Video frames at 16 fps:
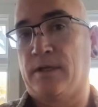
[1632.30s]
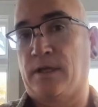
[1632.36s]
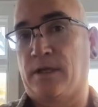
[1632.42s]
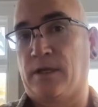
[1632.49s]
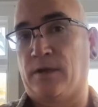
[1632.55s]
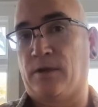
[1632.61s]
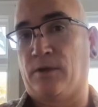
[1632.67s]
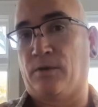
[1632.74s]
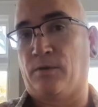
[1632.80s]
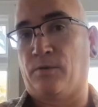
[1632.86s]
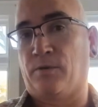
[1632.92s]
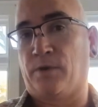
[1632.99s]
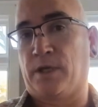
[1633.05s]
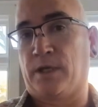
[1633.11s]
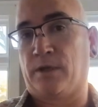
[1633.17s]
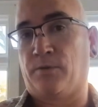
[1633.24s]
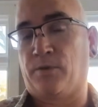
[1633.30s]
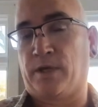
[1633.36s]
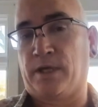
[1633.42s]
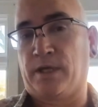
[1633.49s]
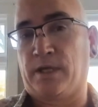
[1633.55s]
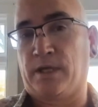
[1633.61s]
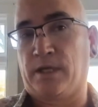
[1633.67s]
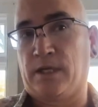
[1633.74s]
You know, we
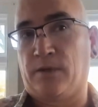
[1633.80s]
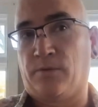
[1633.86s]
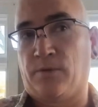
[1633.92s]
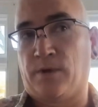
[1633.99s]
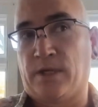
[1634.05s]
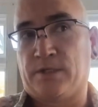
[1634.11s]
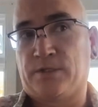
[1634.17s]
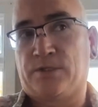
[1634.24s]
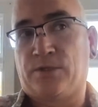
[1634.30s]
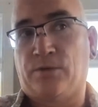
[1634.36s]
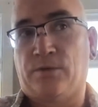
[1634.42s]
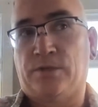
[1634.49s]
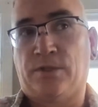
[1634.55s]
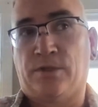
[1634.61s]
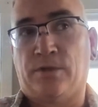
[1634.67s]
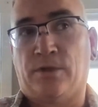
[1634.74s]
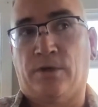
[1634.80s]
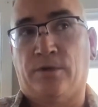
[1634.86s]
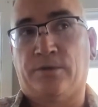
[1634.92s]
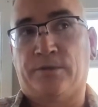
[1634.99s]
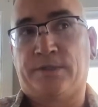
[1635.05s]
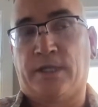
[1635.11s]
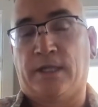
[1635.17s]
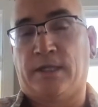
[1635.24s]
we we attune to
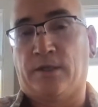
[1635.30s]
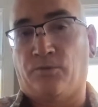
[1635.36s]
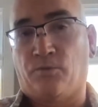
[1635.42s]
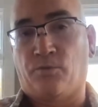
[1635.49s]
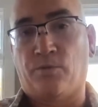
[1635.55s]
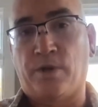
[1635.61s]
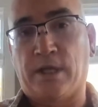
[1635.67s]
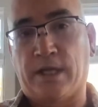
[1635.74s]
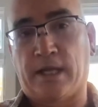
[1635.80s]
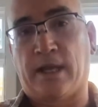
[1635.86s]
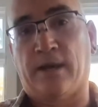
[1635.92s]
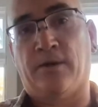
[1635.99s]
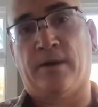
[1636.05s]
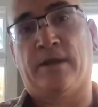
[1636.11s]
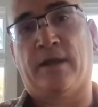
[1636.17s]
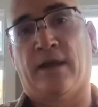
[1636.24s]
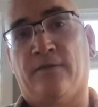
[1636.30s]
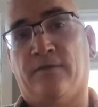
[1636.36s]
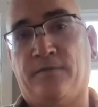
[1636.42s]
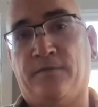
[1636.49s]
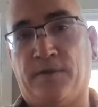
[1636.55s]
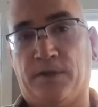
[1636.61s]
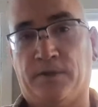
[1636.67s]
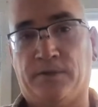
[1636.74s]
those, and then we carry that
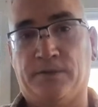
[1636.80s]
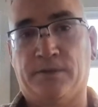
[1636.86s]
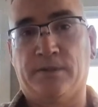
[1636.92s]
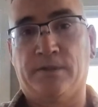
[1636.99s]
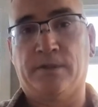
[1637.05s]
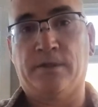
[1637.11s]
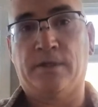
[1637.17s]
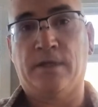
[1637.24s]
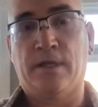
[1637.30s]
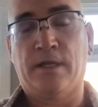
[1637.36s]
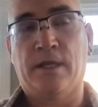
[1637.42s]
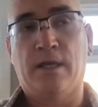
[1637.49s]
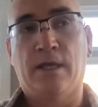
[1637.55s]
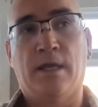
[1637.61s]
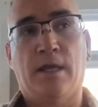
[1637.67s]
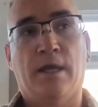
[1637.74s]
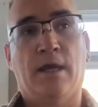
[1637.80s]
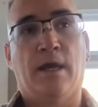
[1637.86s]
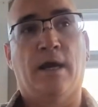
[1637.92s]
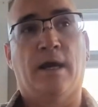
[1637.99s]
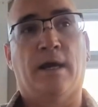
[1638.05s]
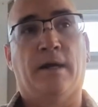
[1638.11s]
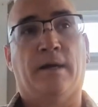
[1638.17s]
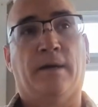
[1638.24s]
field.
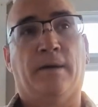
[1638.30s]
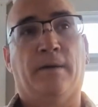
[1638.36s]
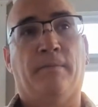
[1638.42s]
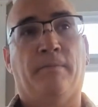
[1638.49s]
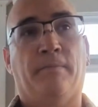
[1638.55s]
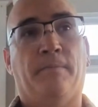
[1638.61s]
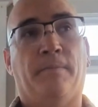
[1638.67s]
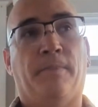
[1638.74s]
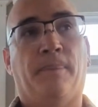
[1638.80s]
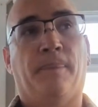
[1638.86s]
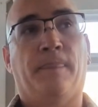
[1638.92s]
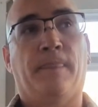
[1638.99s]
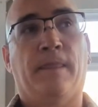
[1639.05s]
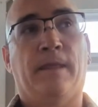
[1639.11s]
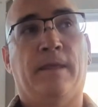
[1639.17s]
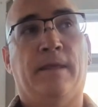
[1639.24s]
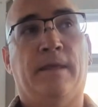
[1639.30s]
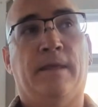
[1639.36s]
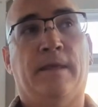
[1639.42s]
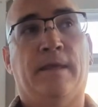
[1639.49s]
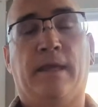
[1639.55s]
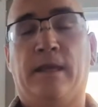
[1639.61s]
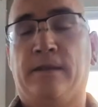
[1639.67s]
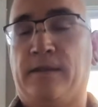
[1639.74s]
Um,
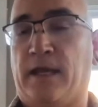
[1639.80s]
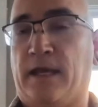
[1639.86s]
and